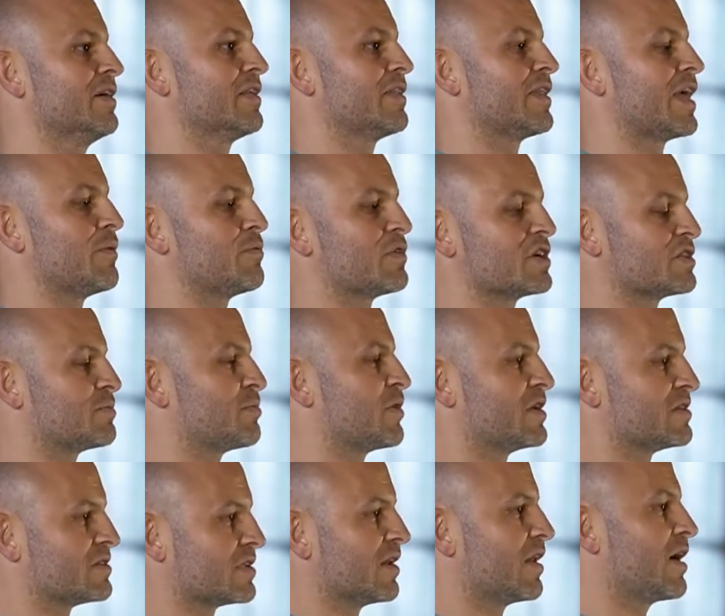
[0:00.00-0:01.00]
They were
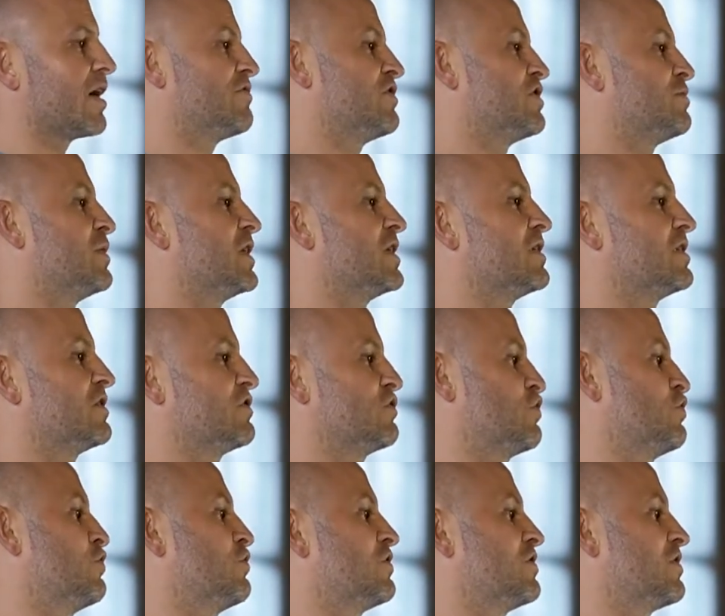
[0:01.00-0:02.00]
experiencing life as being
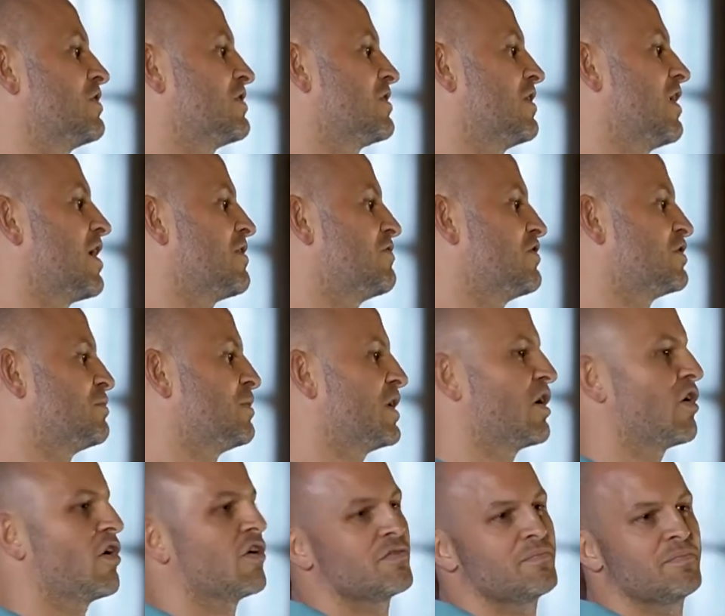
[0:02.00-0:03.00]
discordant, life as being
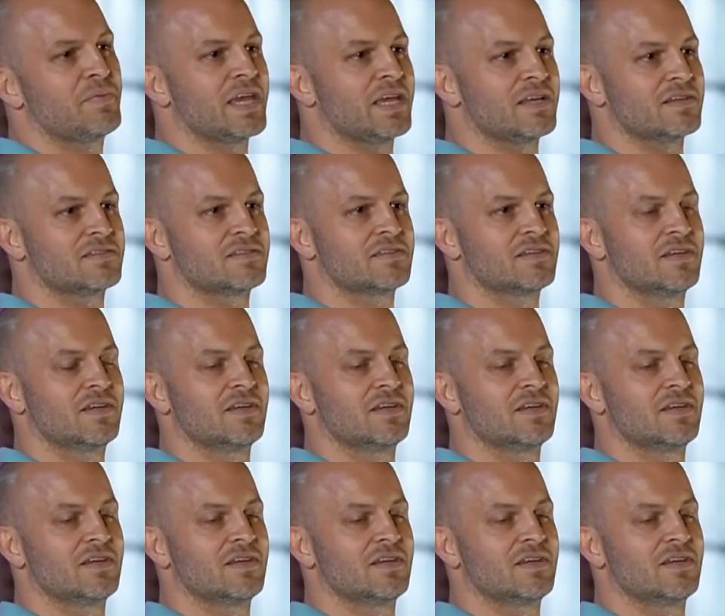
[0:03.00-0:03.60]
offbeat.